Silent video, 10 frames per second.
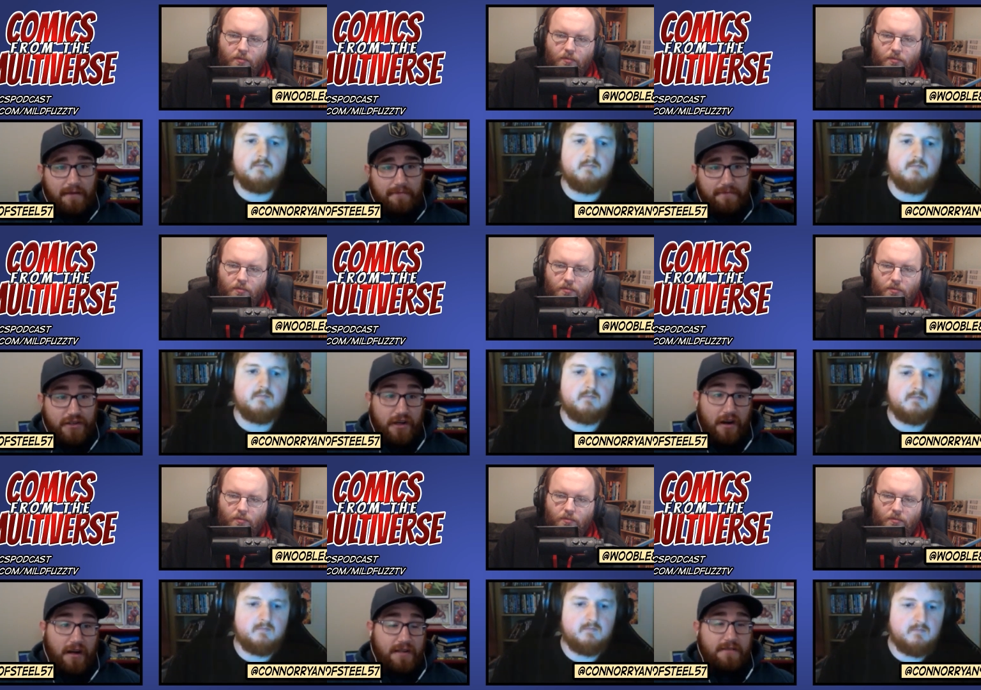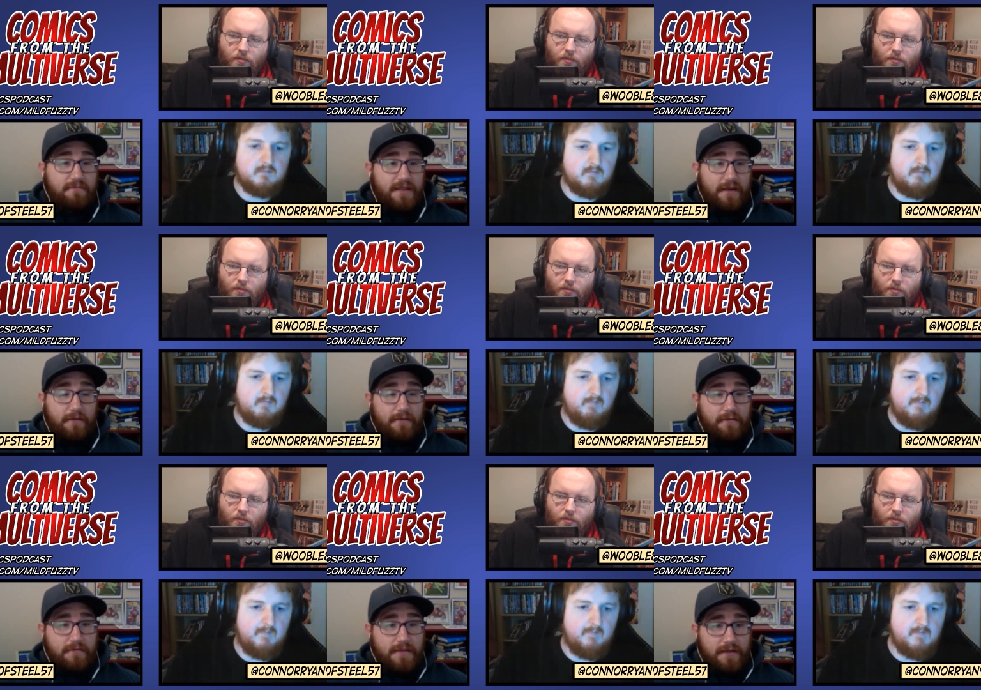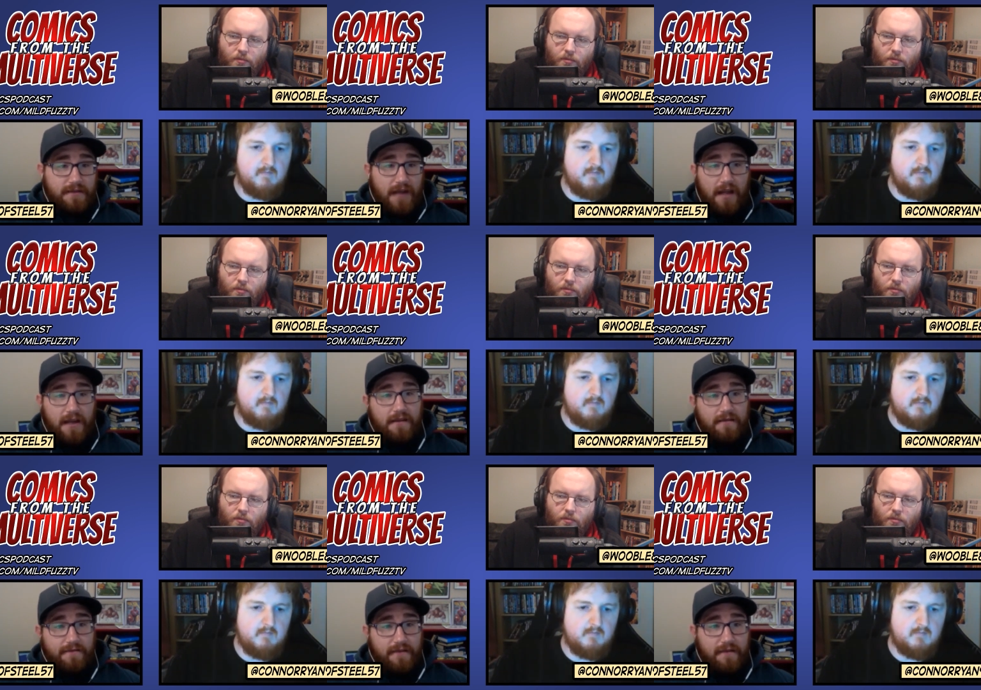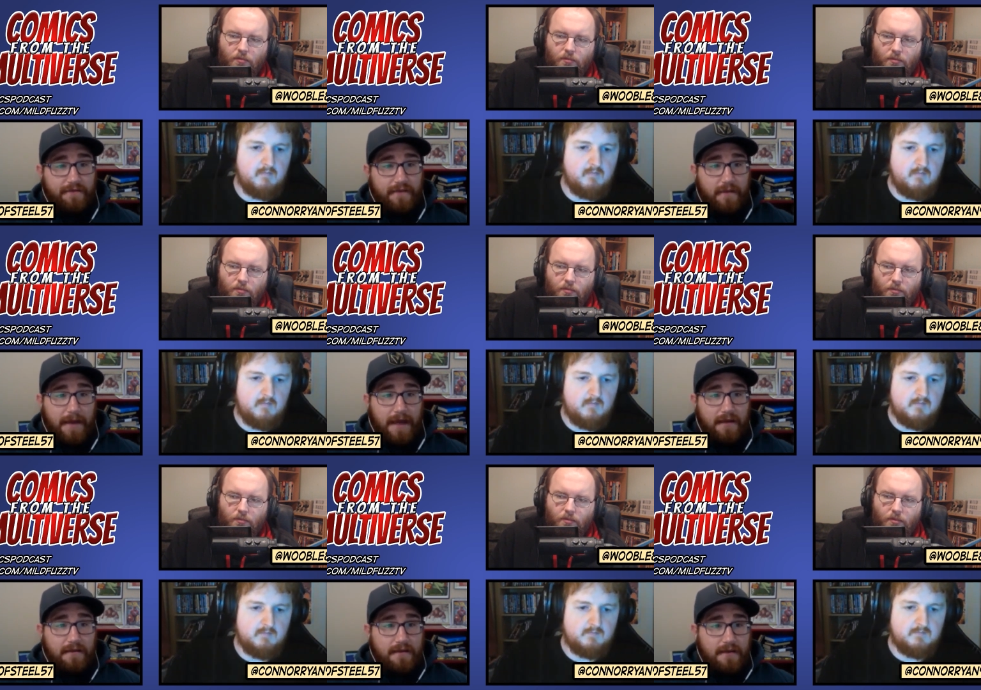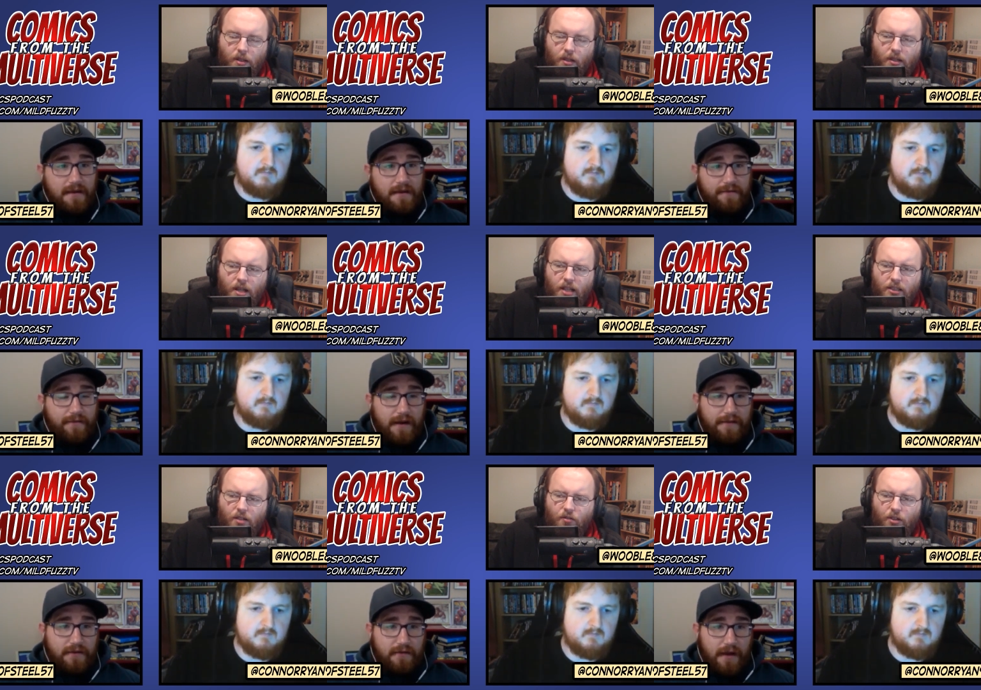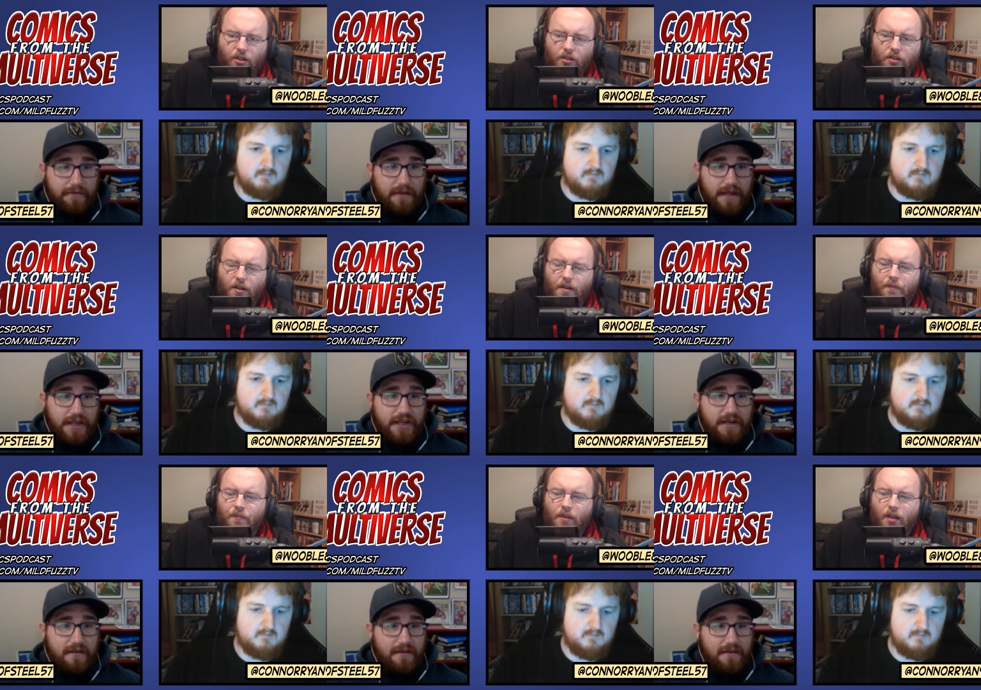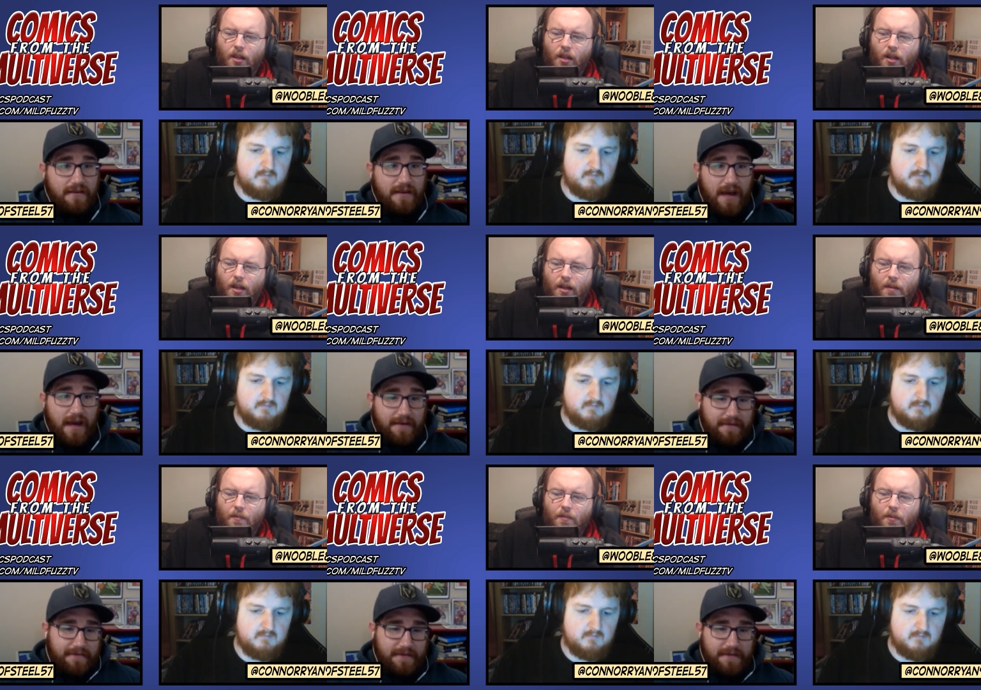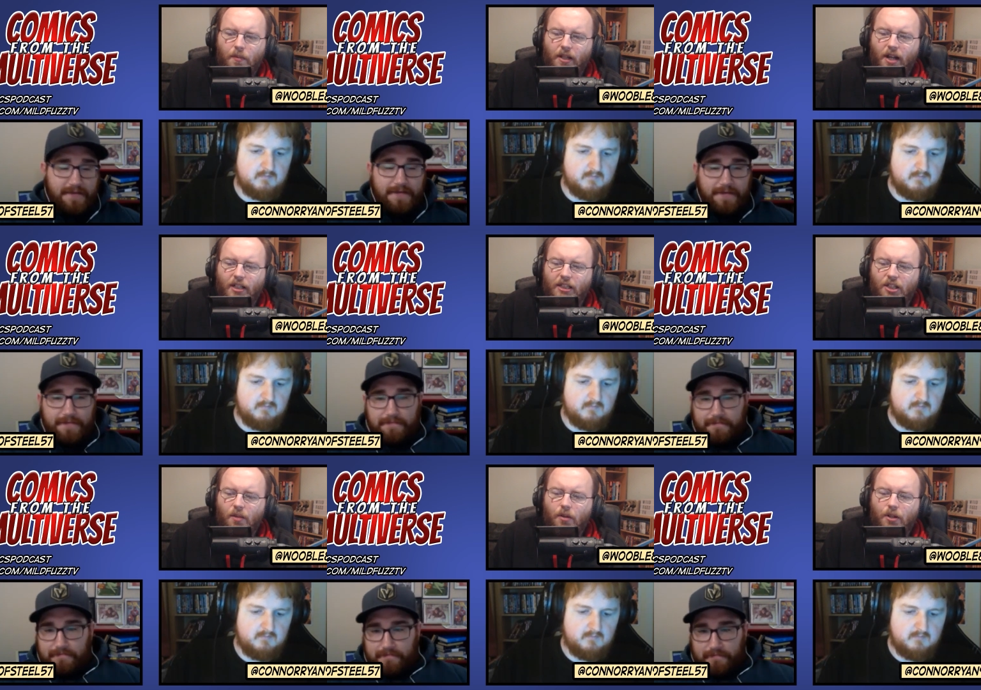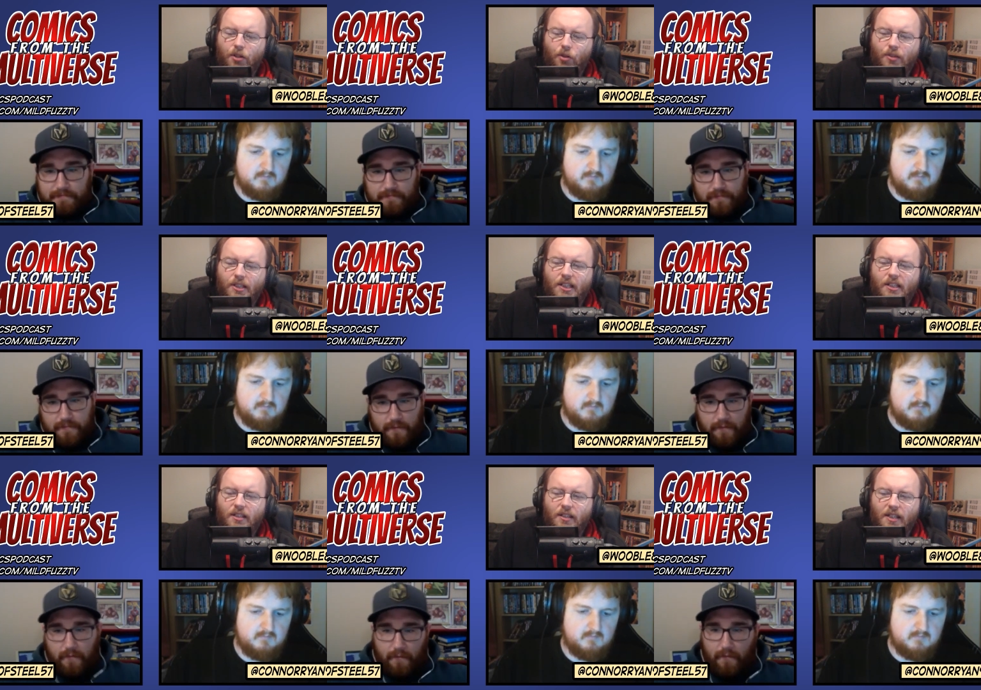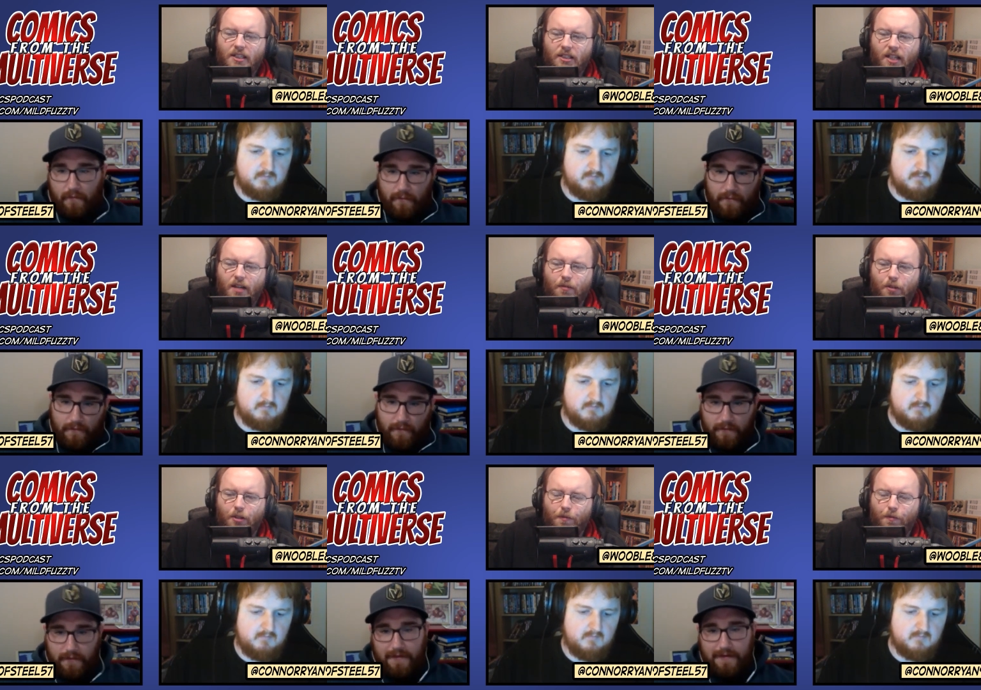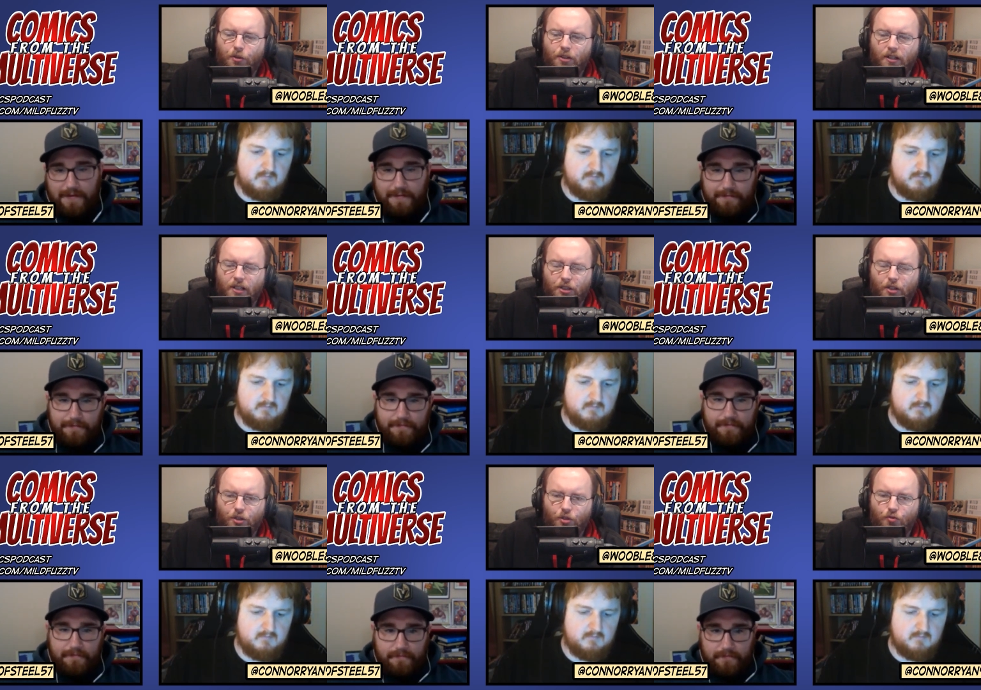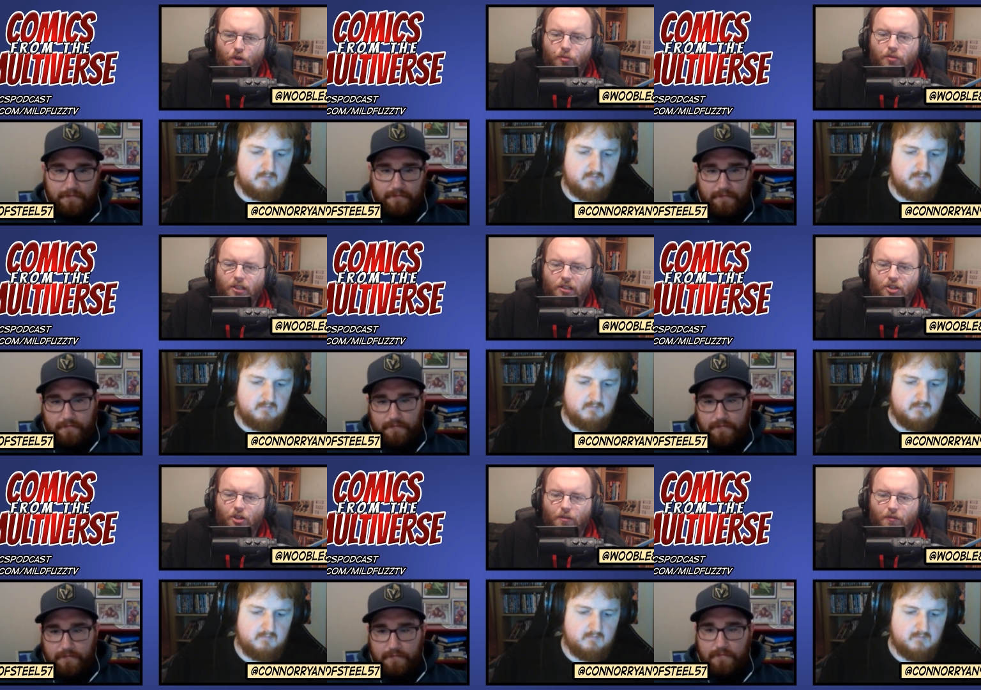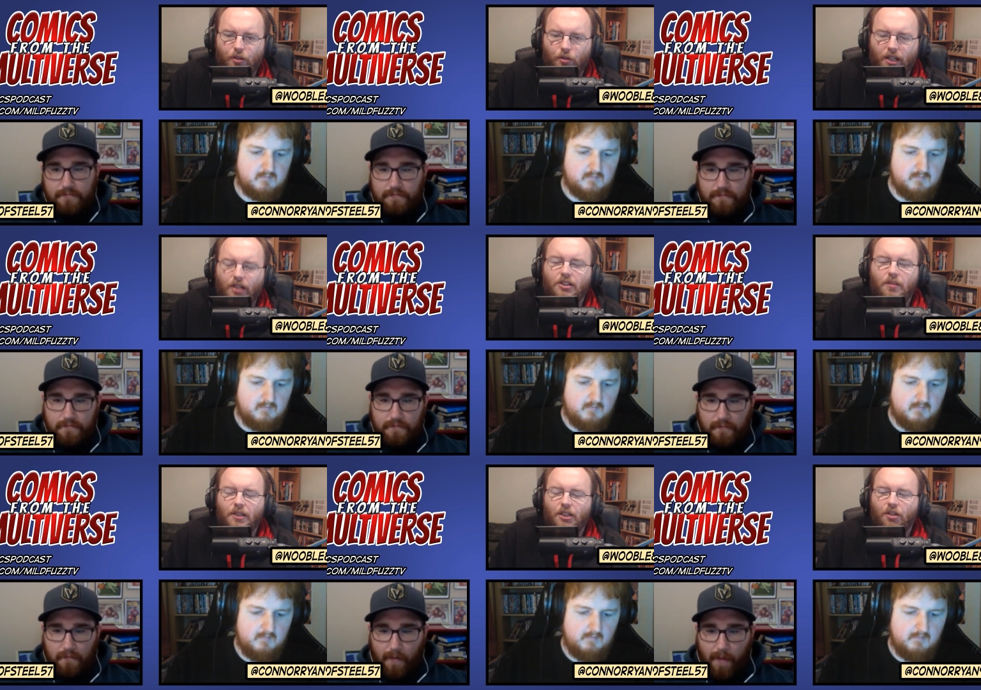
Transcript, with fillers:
Speaker 1: Um, Stuttgart's still still solid for, for the main. Yeah, still really going good. on with the Legion.
Speaker 2: Um, yeah. But uh, as someone who needed this kind of like footing, this this grounded sort of like okay, here's a basic